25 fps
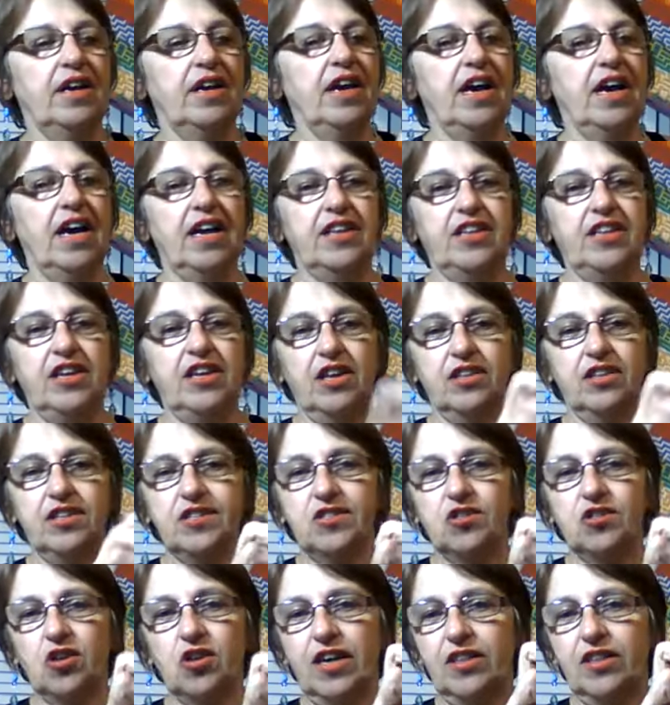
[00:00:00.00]
and the other
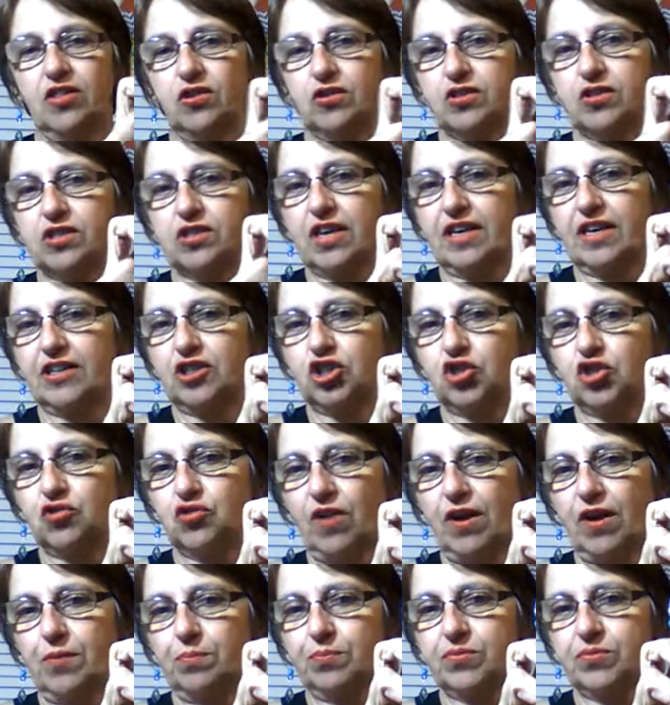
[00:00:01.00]
side looks like
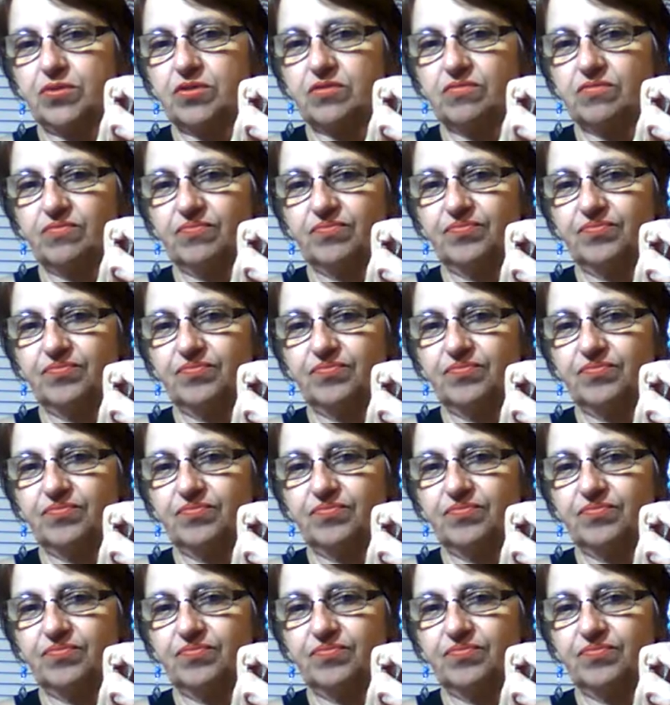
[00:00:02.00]
stripes.